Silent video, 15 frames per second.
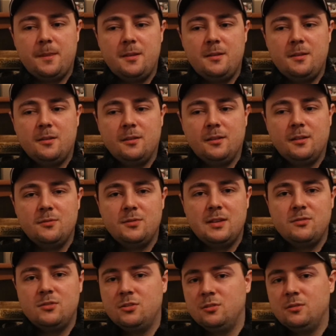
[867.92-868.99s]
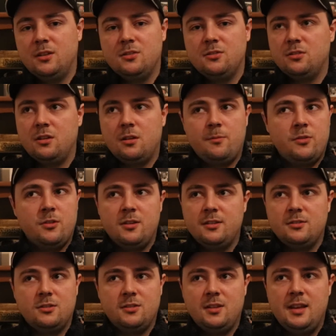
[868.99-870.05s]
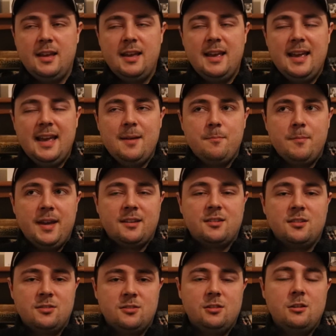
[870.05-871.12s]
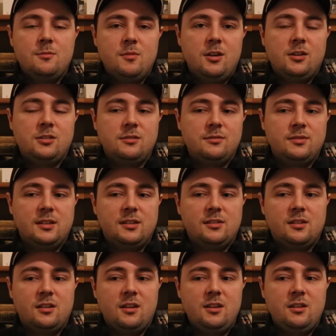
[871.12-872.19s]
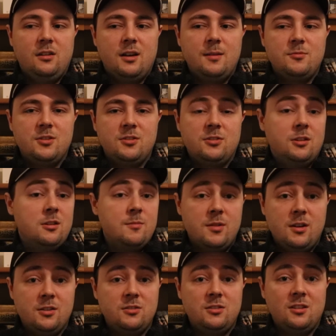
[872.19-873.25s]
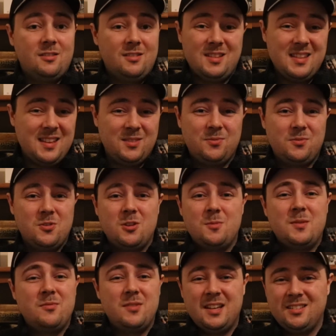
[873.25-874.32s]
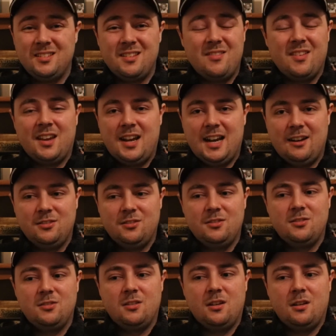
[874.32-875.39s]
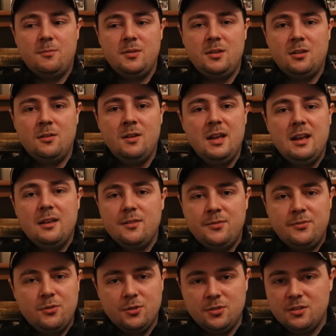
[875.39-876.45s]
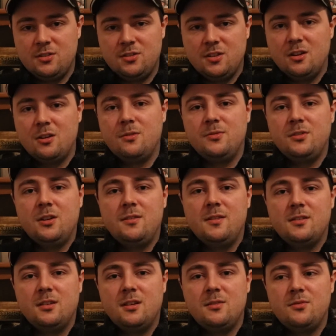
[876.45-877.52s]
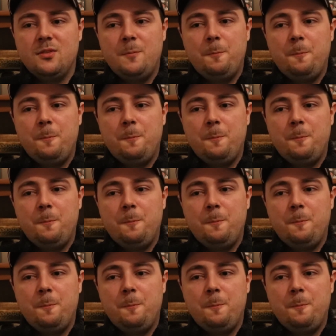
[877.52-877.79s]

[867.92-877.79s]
you know, kind of given to us, that is just, it makes it so immersive, and you know, I'm just so immersed, you know, in this film, invested in the characters, but you know, the Force itself, you know, this kind of